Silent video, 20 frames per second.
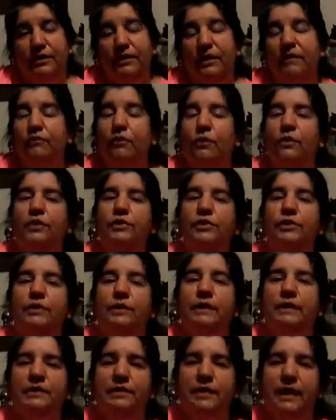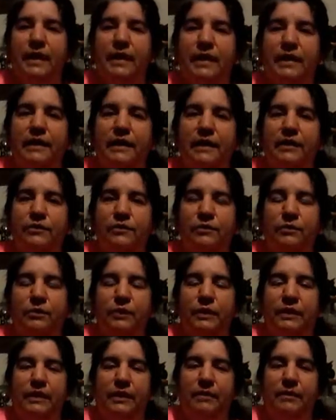of course you can scan those and
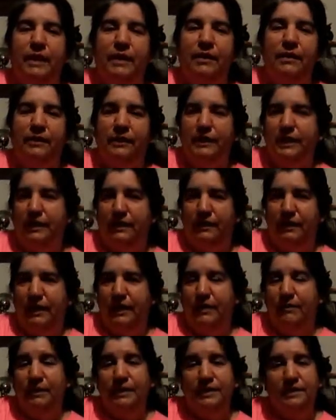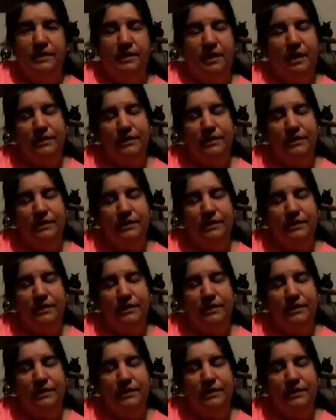put them out on the internet but